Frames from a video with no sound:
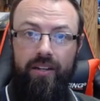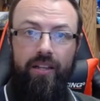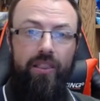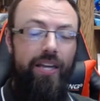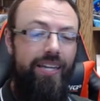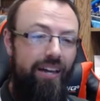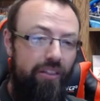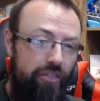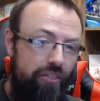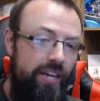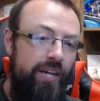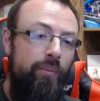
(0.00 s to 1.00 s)
Like a
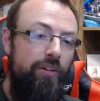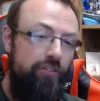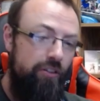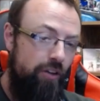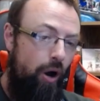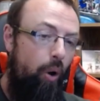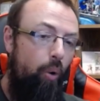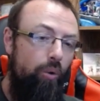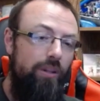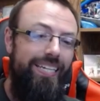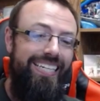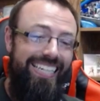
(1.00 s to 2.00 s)
thing which is
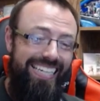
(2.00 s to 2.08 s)
holy